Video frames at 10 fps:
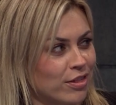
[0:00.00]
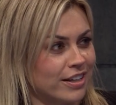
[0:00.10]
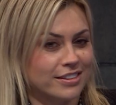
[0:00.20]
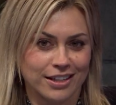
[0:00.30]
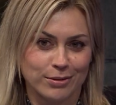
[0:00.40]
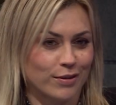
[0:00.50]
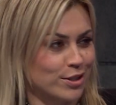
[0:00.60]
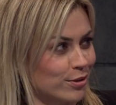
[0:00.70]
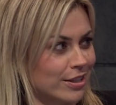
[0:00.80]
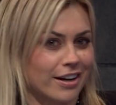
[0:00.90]
of things that I would have
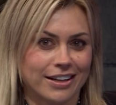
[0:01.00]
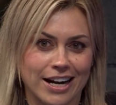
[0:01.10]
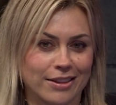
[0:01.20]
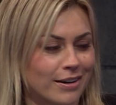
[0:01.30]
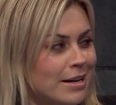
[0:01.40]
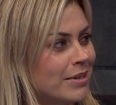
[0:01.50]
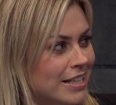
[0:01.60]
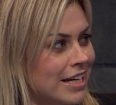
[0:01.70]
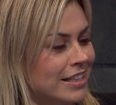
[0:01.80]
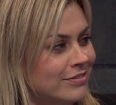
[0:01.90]
enjoyed going another way, but
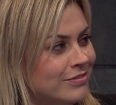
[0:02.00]
yeah.